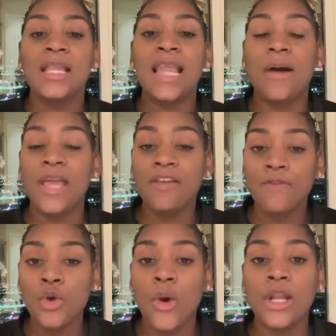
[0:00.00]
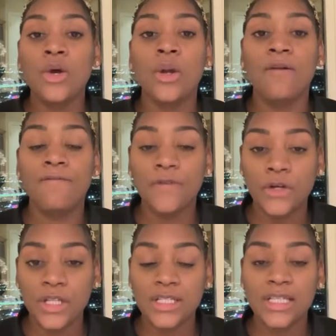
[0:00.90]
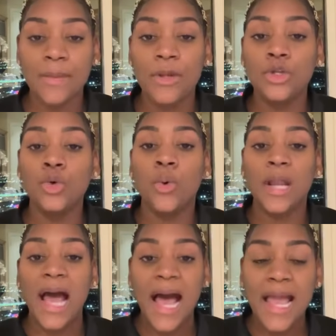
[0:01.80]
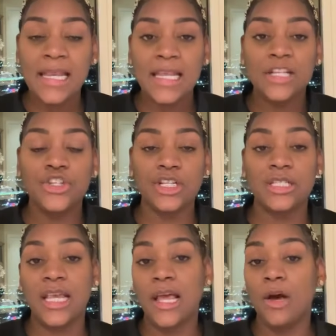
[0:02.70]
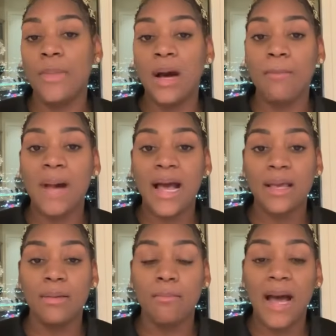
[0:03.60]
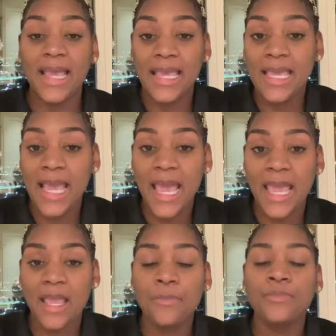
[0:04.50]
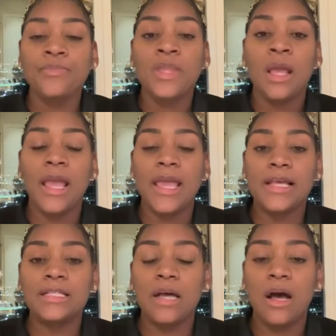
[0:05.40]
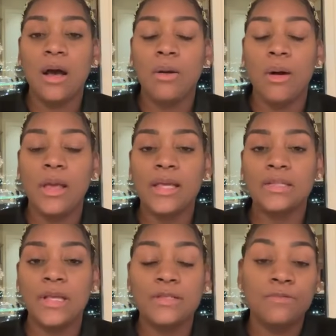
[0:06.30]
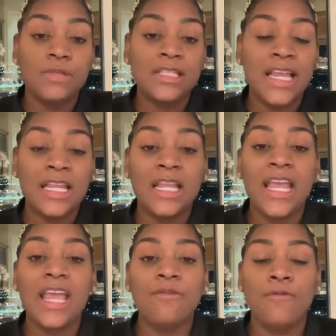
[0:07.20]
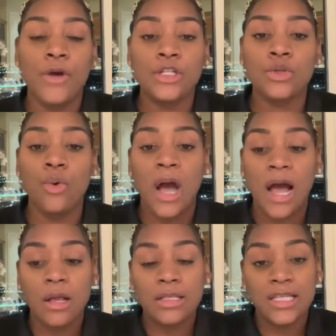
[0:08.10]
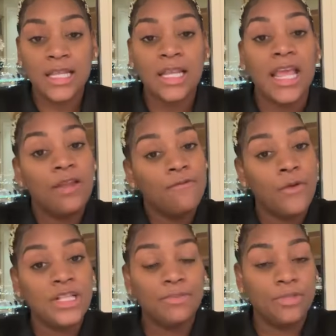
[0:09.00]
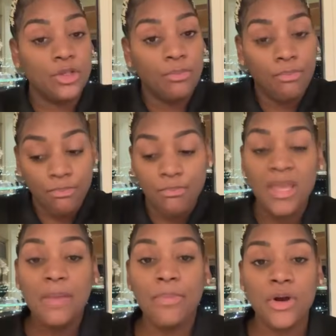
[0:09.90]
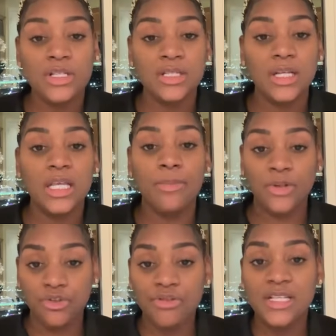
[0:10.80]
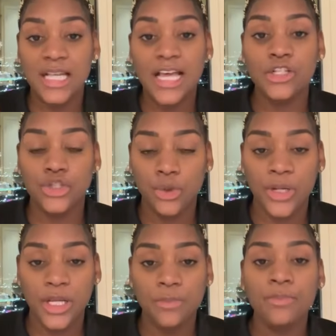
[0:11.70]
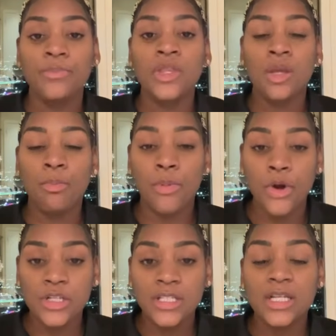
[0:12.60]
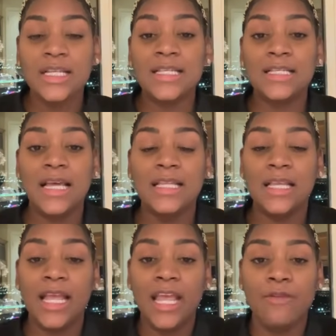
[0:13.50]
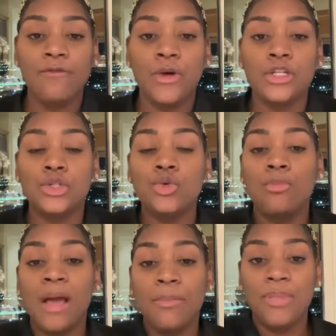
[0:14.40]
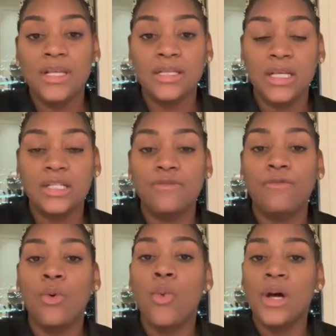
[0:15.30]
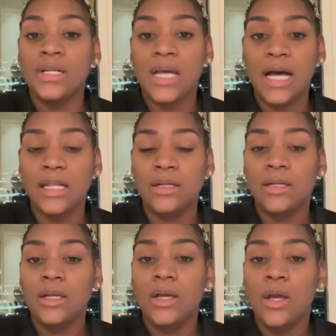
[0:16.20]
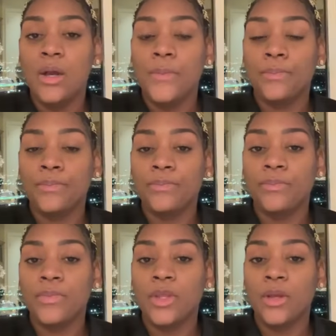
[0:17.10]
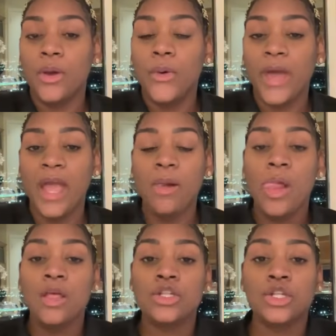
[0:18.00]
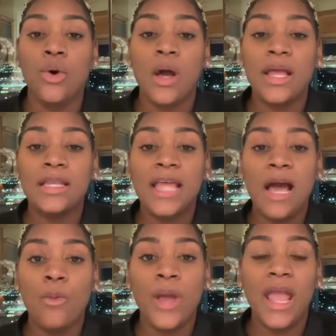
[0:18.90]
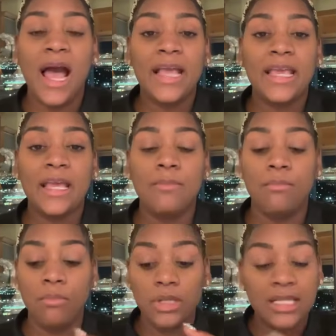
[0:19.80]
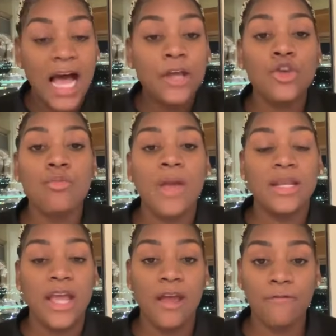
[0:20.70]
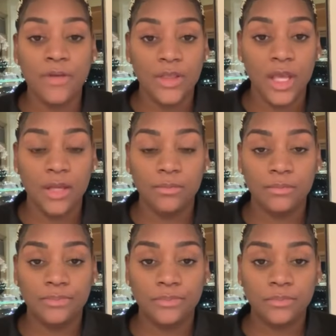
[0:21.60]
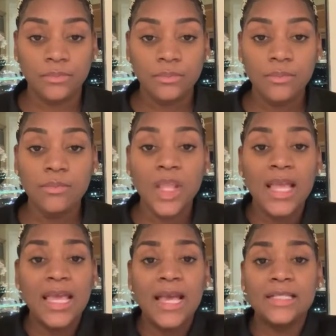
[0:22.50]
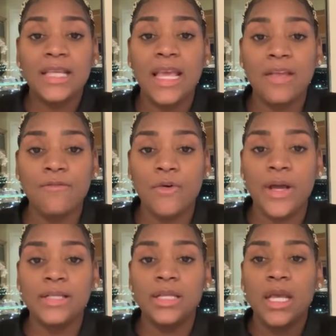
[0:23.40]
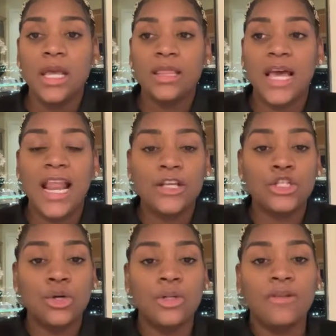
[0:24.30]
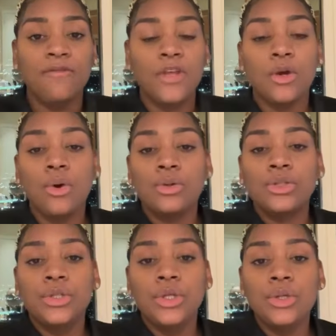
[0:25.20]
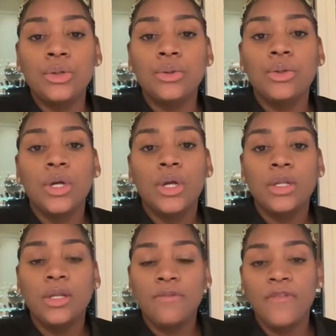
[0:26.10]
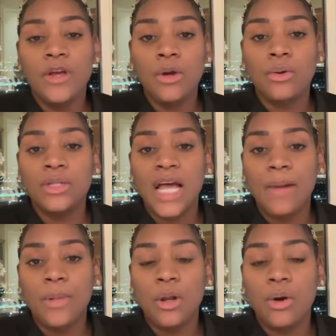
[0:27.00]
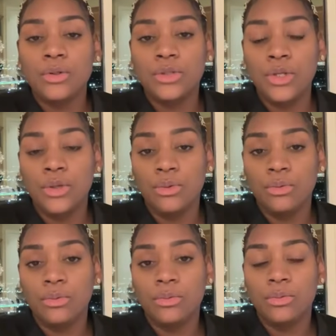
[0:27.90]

Now, if you want to go the further step and do what I did just to help out my EA is sending an invoice. So I'll send an invoice. So me personally, Patrice S. Jordan, personally send an invoice to business for $1. Okay, so in that way I can document everything. Here's the invoice that I sold the vehicle to you. The vehicle now belongs to you.